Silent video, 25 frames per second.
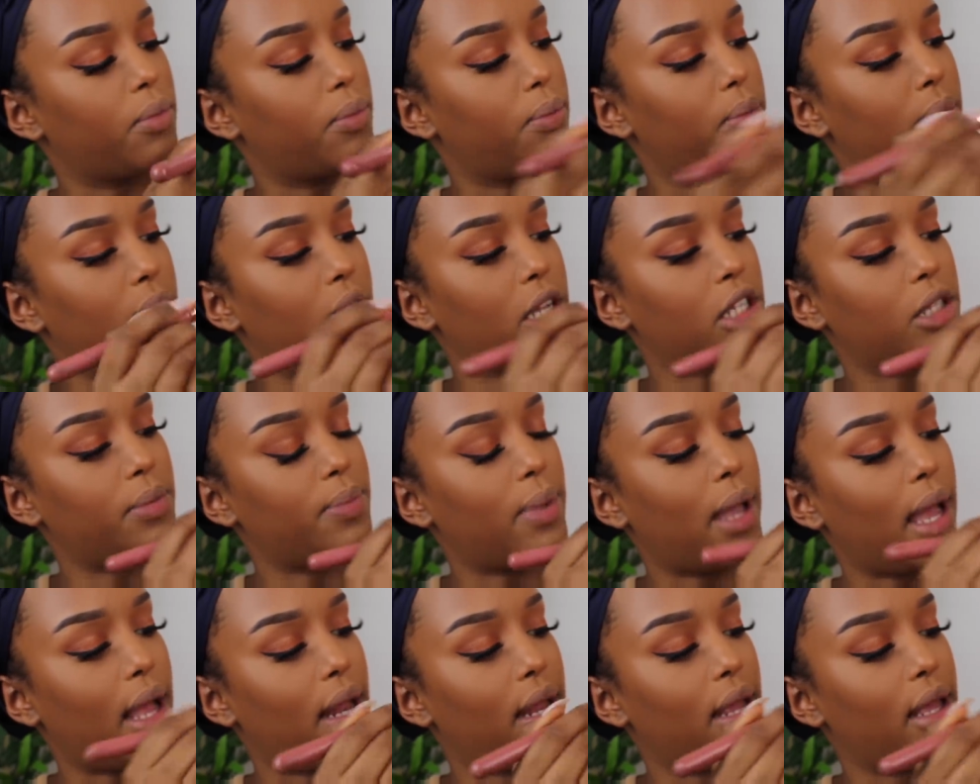blush
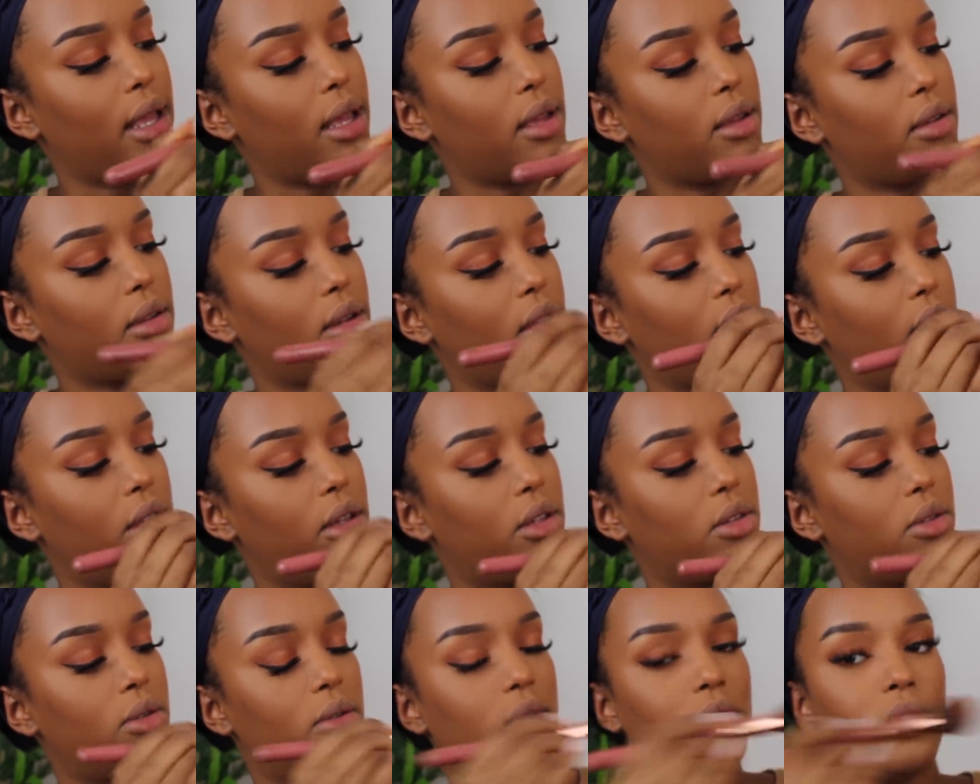palette. I
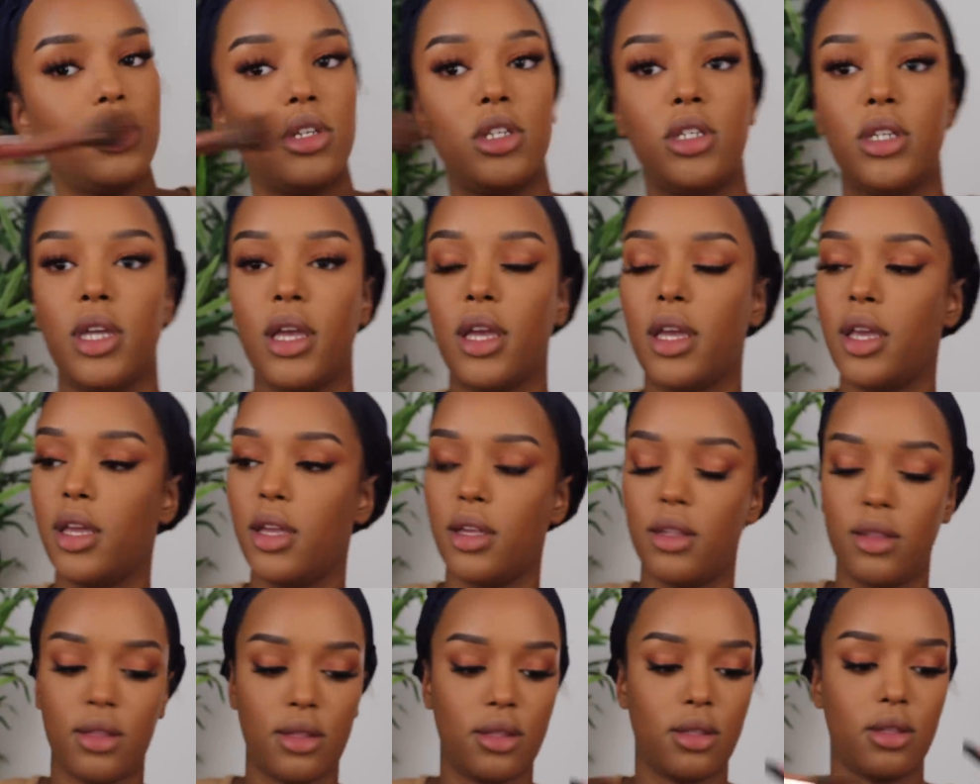use all the
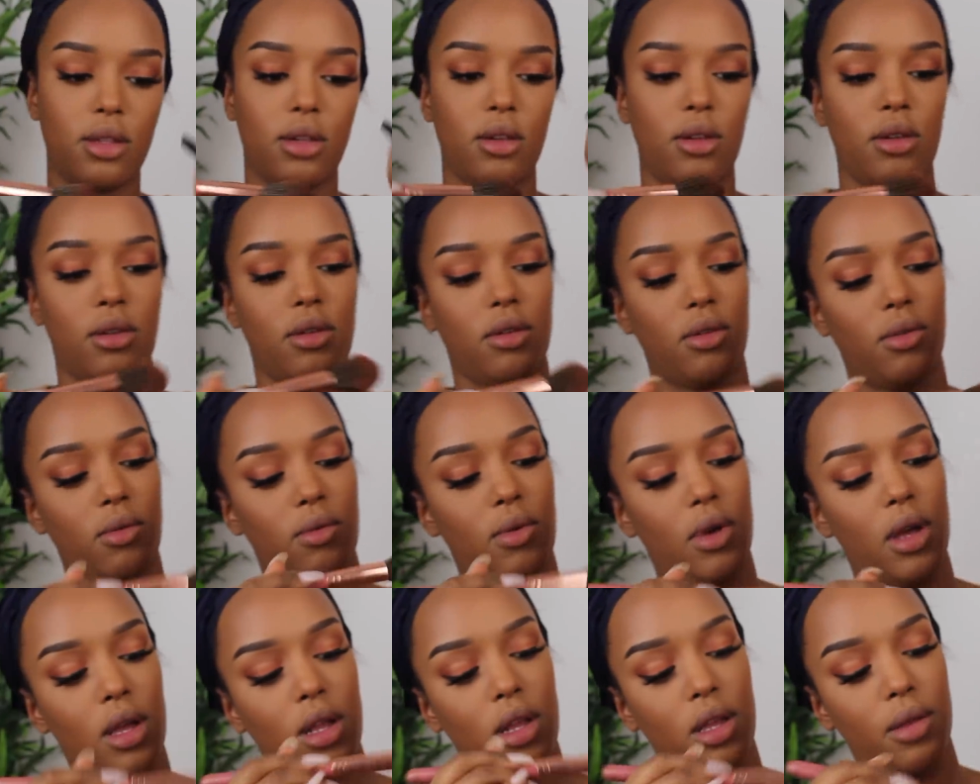shades.
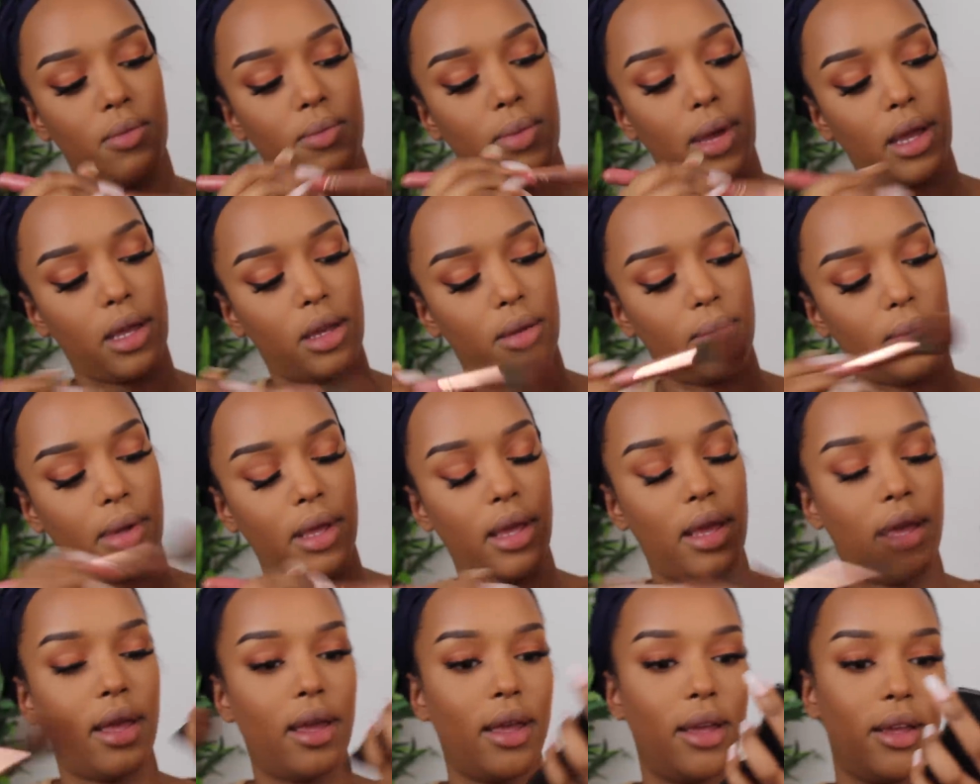Violet back of my
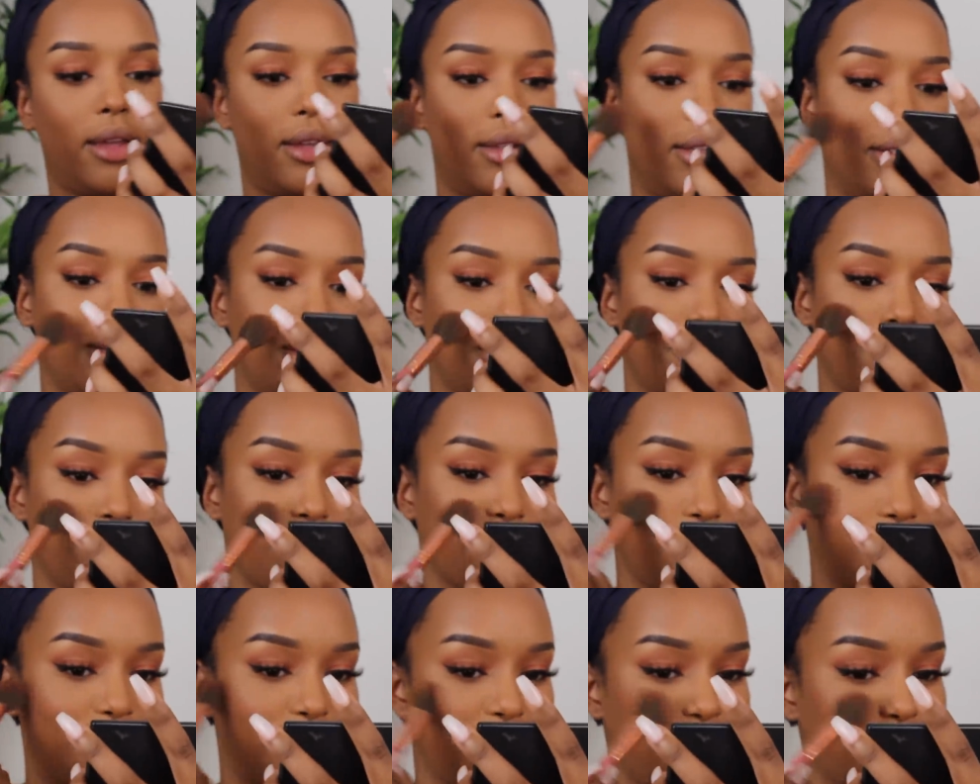hand.
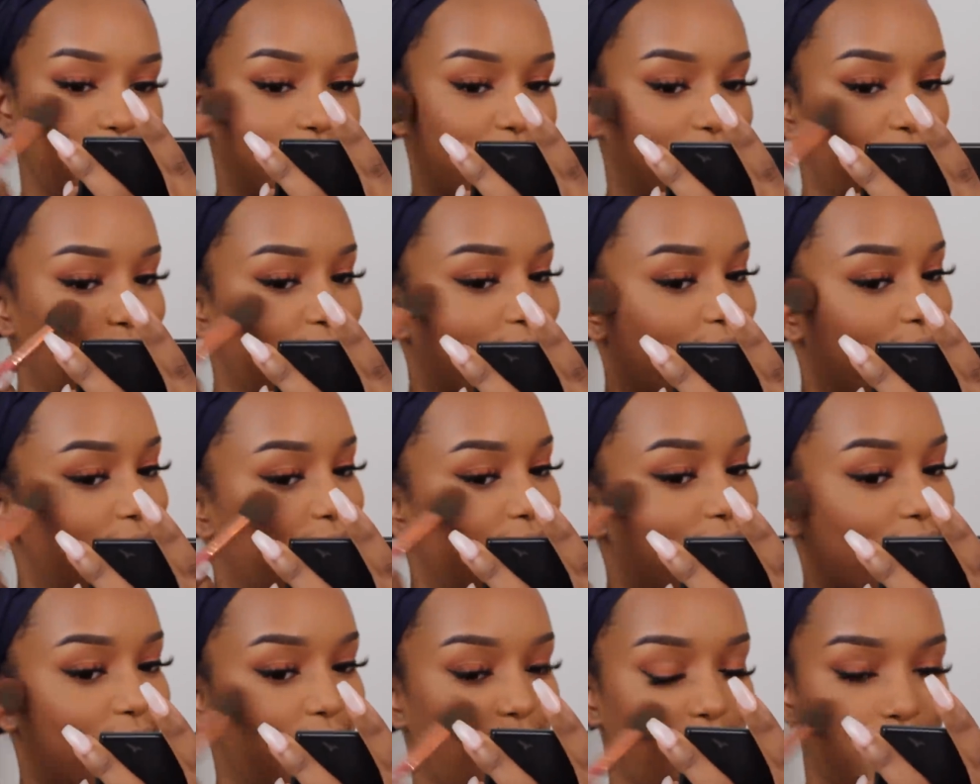
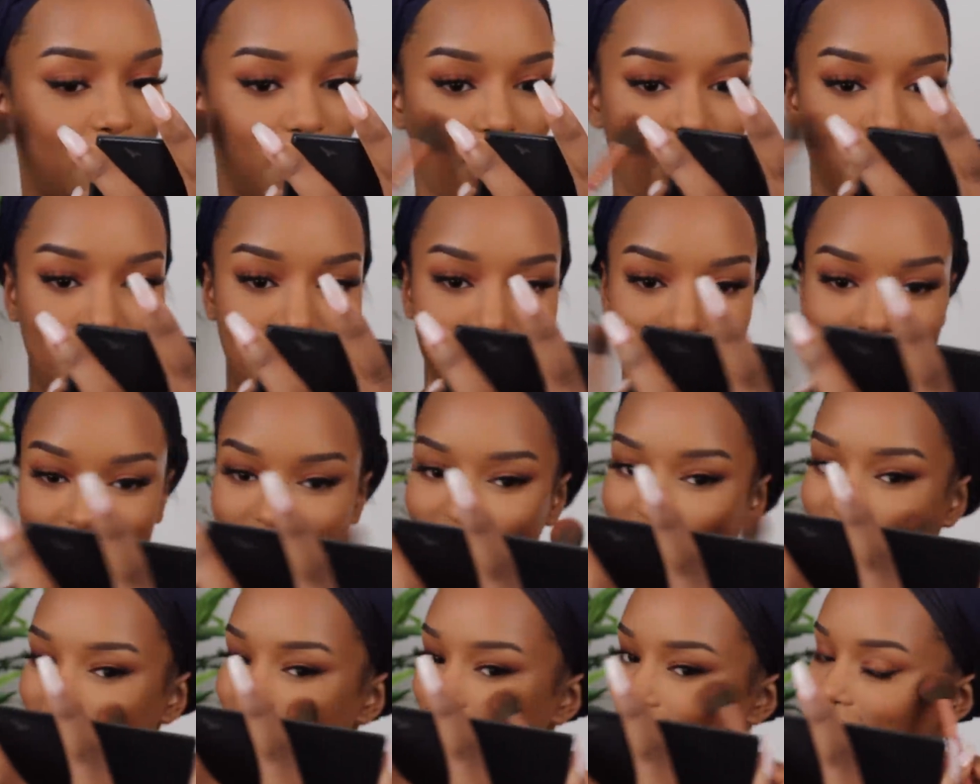Put on my
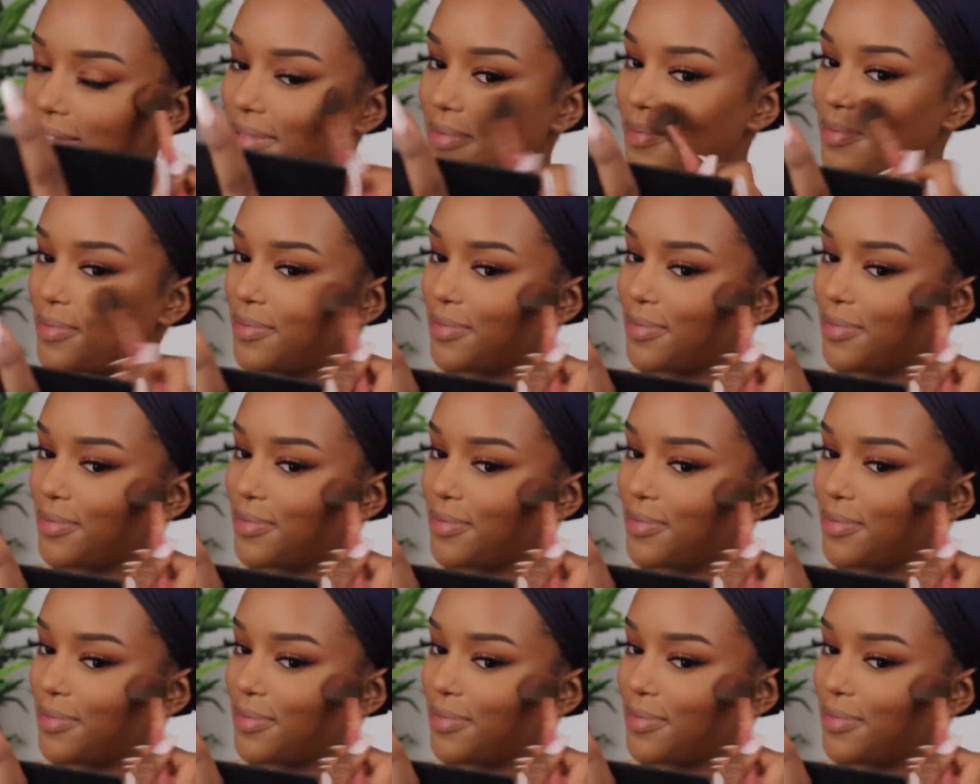cheeks.